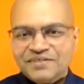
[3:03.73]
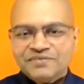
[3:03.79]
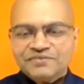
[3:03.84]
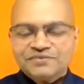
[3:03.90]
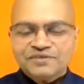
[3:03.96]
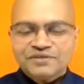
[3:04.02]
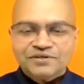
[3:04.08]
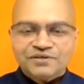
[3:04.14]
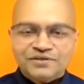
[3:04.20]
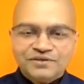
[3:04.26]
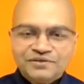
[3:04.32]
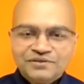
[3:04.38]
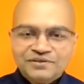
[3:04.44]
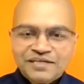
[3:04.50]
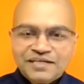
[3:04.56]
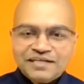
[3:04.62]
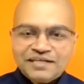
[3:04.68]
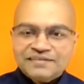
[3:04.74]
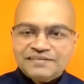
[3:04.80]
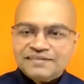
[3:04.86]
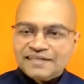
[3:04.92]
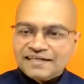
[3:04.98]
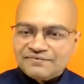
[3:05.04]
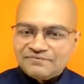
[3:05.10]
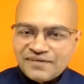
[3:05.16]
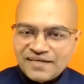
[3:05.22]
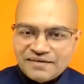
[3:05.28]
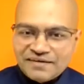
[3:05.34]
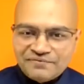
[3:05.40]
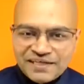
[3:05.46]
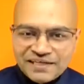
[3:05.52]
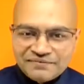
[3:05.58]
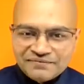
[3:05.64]
So, the way
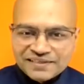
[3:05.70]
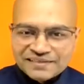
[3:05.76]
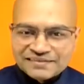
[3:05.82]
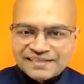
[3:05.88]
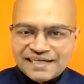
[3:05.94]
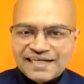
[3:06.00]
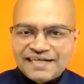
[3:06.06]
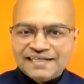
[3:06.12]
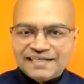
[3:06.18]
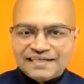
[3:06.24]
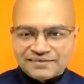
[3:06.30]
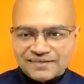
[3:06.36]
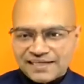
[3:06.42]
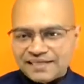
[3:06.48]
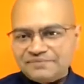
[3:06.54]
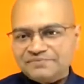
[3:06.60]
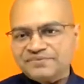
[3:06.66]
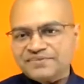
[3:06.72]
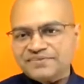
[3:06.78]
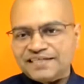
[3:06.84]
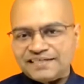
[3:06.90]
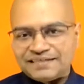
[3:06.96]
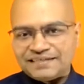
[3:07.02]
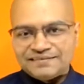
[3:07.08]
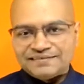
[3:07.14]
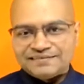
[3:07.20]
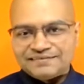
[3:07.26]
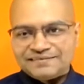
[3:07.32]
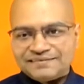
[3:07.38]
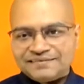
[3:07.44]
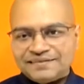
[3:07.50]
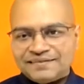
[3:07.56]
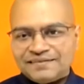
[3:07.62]
we have designed our lifestyle,
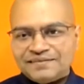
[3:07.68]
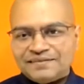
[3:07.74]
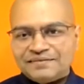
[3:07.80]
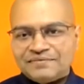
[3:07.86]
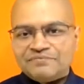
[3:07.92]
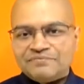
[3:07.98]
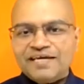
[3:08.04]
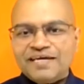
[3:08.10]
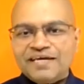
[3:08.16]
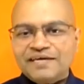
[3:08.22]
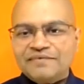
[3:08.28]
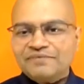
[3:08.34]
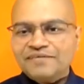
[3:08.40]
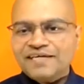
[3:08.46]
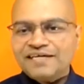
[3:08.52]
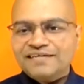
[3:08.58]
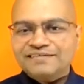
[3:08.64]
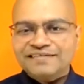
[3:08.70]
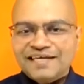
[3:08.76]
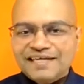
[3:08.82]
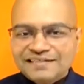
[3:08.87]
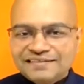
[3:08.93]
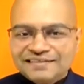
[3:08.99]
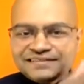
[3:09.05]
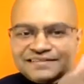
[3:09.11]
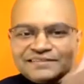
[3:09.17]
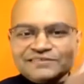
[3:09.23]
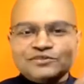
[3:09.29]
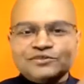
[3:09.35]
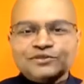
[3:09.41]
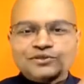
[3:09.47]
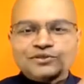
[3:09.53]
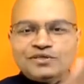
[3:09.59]
where we are saying this is
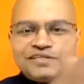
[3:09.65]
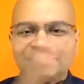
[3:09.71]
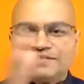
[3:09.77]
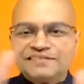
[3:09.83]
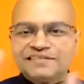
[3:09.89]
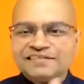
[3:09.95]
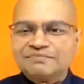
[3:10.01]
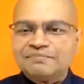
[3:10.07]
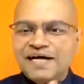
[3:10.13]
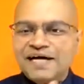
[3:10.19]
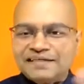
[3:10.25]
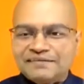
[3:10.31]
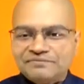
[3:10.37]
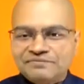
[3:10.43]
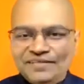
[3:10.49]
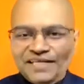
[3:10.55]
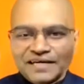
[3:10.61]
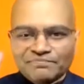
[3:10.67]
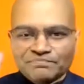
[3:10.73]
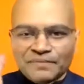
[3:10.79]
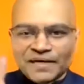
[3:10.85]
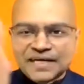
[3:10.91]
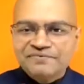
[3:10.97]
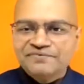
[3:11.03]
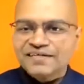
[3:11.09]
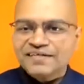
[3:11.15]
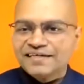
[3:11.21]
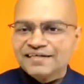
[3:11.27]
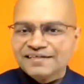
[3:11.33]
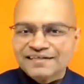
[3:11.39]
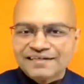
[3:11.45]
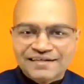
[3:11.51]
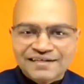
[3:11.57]
good, this is bad, we have
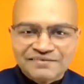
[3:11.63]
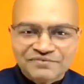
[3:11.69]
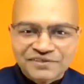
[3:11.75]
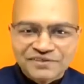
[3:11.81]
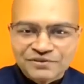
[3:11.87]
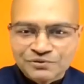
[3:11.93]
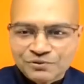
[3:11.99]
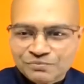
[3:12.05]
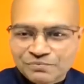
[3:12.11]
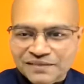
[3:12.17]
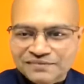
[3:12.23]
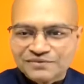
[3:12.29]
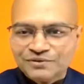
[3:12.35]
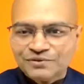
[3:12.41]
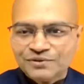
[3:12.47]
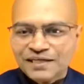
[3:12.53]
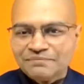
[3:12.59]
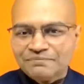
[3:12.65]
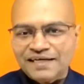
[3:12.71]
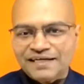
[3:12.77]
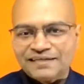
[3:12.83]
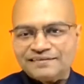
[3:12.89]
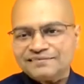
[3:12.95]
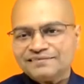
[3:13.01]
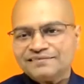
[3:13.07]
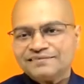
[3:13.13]
bifurcated life into two parts, good and bad.